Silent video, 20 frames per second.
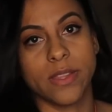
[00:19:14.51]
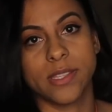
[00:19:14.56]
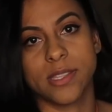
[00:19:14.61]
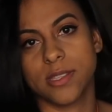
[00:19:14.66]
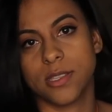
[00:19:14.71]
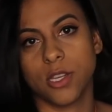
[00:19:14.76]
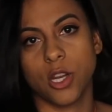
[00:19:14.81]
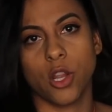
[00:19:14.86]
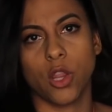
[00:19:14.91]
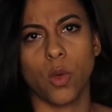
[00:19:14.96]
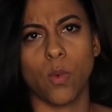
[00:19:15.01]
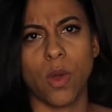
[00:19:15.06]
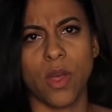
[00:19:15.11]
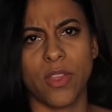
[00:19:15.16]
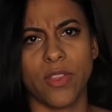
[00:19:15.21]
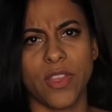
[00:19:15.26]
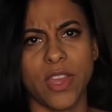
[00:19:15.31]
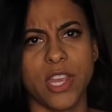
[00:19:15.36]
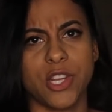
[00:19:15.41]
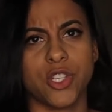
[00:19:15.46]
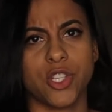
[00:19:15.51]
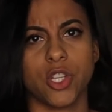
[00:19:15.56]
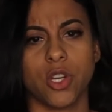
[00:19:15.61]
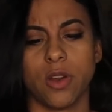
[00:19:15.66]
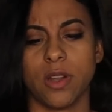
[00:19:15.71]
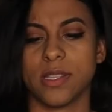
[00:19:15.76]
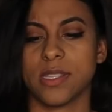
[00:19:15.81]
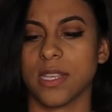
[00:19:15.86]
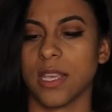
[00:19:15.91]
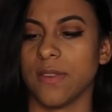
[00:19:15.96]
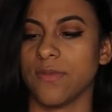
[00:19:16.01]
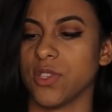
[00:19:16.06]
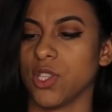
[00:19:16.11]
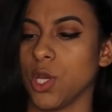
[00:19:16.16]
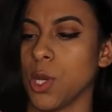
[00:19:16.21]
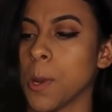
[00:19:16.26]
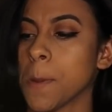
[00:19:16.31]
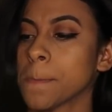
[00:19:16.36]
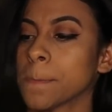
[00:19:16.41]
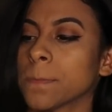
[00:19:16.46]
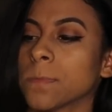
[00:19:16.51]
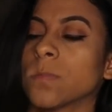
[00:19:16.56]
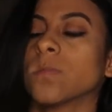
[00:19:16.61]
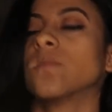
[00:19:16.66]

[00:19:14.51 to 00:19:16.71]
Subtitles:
This is, you know, the one that the insurance gives you,